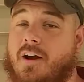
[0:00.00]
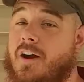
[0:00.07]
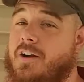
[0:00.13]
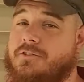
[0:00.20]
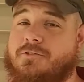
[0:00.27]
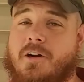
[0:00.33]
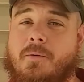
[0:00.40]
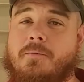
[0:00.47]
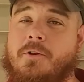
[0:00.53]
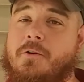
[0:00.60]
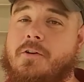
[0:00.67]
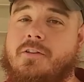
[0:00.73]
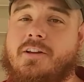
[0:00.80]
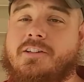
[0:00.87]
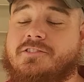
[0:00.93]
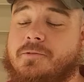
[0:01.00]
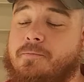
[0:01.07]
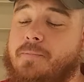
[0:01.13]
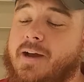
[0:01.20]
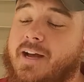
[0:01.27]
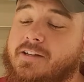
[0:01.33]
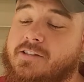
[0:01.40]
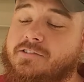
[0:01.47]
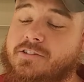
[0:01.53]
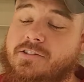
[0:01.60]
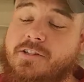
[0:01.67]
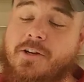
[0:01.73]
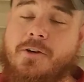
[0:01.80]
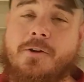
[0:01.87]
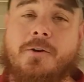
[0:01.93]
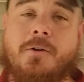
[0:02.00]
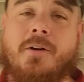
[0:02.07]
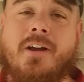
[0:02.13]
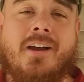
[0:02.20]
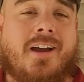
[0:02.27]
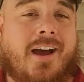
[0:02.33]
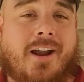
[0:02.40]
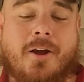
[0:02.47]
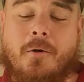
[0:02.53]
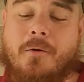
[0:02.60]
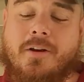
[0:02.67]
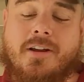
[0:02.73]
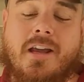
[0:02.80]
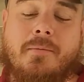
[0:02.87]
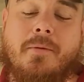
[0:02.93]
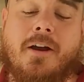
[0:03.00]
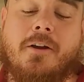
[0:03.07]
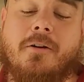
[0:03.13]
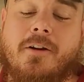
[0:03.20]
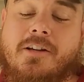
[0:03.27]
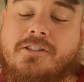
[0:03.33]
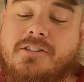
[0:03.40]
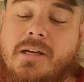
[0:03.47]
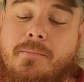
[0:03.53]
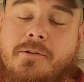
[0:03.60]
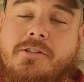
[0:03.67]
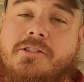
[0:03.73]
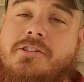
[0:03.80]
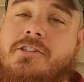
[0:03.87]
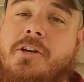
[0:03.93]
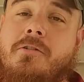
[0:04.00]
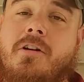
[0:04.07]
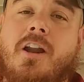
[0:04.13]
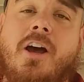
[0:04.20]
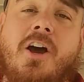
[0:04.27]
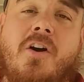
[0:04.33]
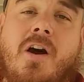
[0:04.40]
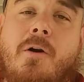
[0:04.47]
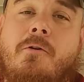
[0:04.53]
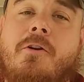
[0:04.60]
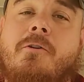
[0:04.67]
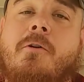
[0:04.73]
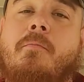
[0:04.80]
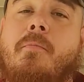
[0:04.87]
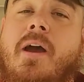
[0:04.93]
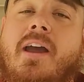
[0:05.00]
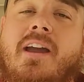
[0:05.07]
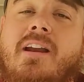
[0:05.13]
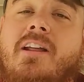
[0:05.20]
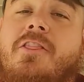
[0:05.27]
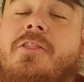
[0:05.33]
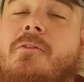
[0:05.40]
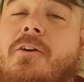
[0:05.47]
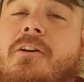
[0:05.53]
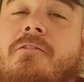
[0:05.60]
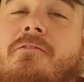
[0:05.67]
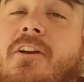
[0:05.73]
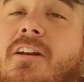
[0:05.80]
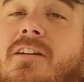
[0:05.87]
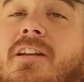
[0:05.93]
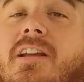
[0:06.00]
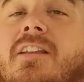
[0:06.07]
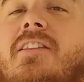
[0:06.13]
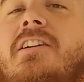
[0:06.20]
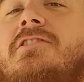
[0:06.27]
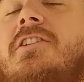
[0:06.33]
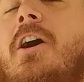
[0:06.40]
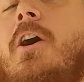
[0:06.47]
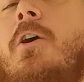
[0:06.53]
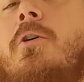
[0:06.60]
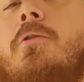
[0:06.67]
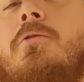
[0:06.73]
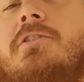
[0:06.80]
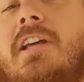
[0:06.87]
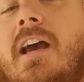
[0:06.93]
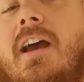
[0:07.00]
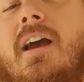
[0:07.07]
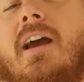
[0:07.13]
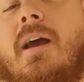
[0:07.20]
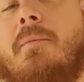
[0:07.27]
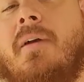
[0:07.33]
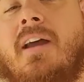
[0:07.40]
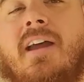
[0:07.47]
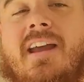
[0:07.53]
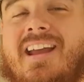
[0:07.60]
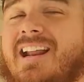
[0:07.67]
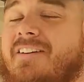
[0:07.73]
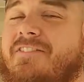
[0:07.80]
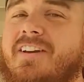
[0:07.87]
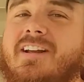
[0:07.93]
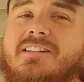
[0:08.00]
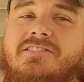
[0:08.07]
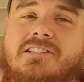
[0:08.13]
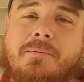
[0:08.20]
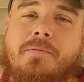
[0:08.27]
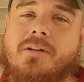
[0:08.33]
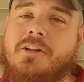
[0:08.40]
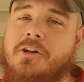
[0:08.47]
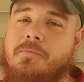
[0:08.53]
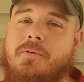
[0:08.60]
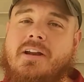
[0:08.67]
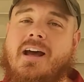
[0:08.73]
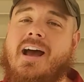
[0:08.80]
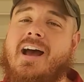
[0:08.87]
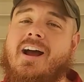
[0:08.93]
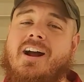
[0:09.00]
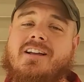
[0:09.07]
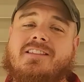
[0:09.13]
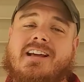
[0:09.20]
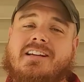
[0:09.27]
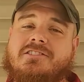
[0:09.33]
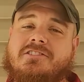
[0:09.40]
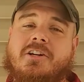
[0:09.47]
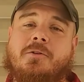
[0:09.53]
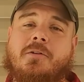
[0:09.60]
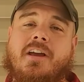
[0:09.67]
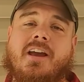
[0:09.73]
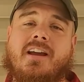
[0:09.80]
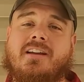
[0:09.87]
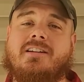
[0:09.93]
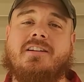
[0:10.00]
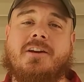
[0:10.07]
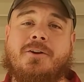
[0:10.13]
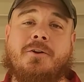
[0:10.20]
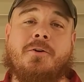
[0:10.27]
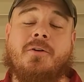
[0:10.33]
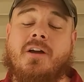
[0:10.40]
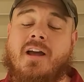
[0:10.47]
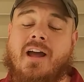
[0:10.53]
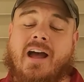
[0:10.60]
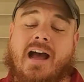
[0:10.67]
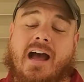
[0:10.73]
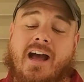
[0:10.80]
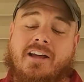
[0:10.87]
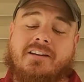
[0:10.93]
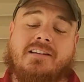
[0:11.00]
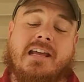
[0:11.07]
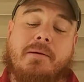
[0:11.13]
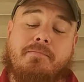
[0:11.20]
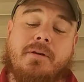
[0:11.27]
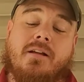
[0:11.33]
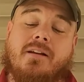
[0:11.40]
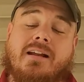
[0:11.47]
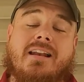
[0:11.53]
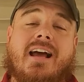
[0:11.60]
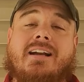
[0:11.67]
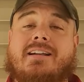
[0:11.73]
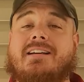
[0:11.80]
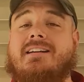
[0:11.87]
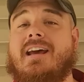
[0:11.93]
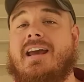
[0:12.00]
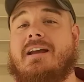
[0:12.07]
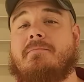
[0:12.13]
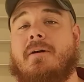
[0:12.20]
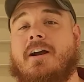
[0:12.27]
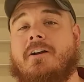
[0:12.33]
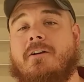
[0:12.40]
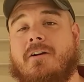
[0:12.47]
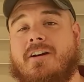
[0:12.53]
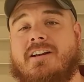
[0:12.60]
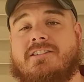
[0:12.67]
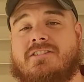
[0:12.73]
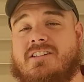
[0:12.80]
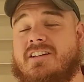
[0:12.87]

All right, so I'm doing these in batches of 2. I don't want to get my grease temperatures too low. I want to remain at 350 this whole time. And if it gets up a little bit higher, that's okay too. I typically like to take my grease